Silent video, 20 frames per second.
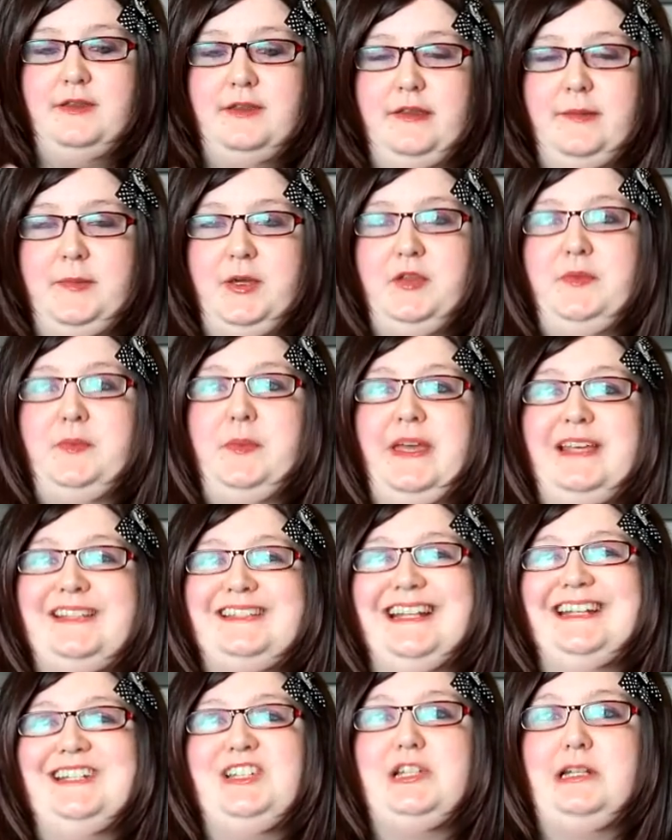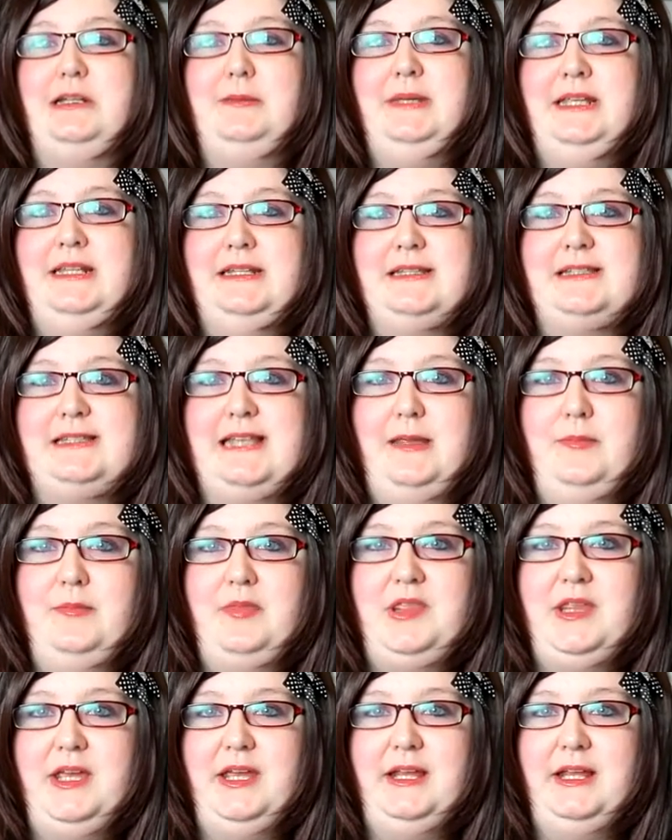They both essentially mean the same
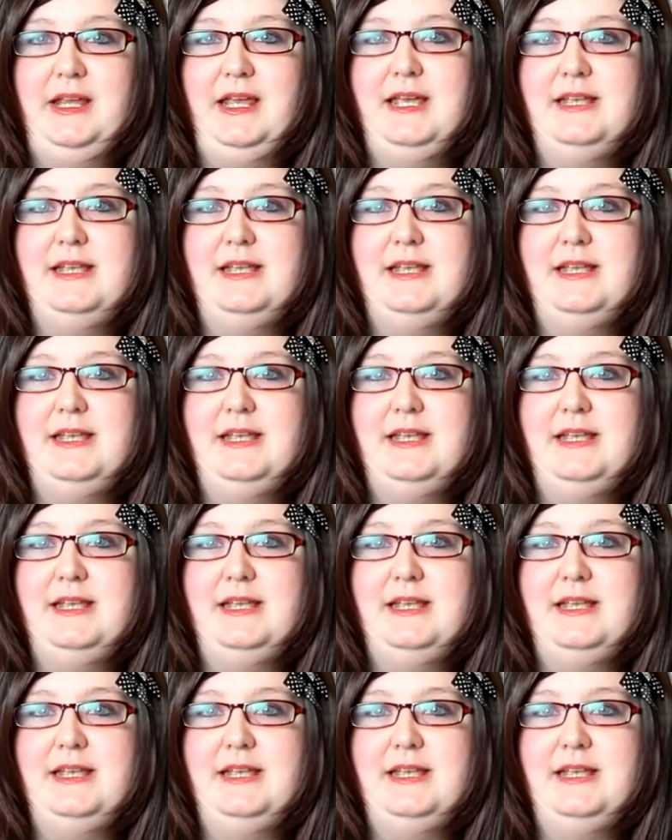thing.